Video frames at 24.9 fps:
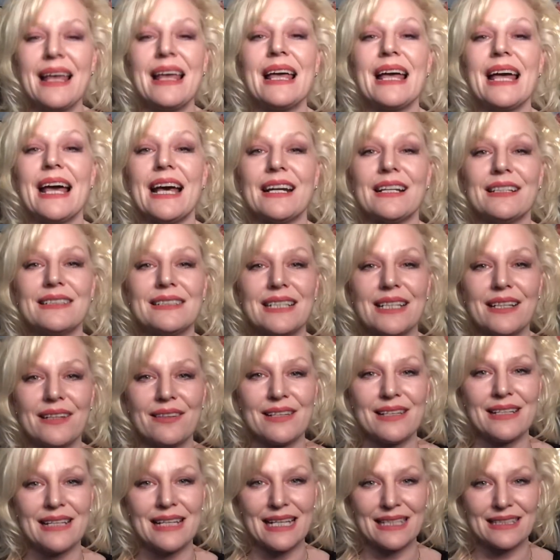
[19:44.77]
And until the
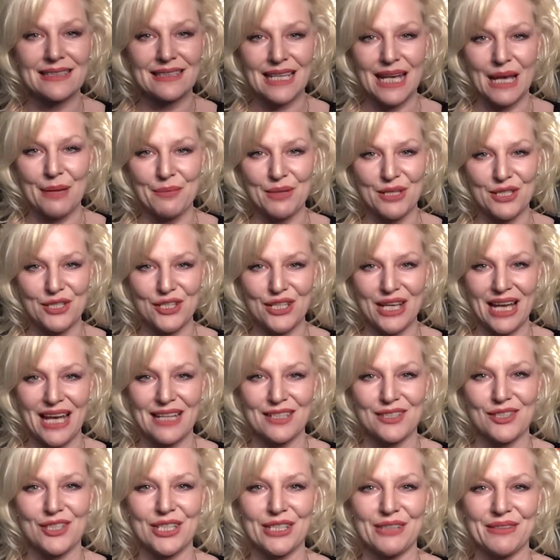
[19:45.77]
next time we
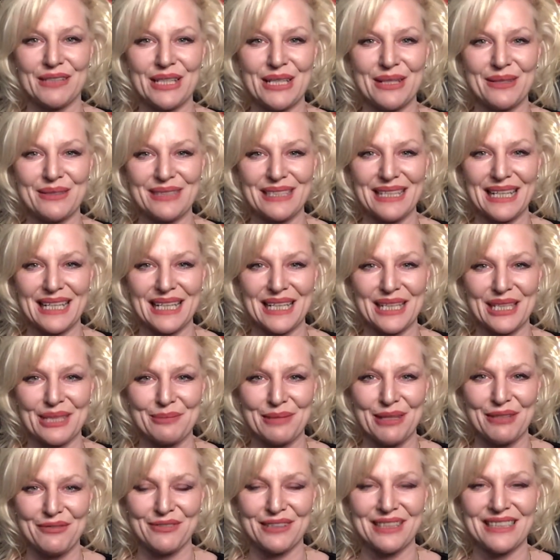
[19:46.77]
chat, cheerio and take care,
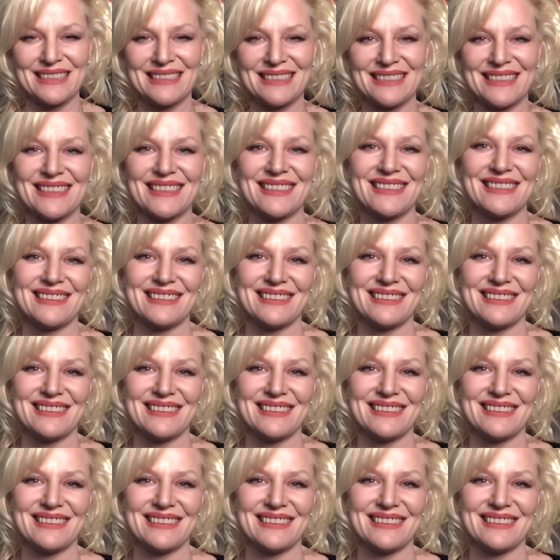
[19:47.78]
my friends.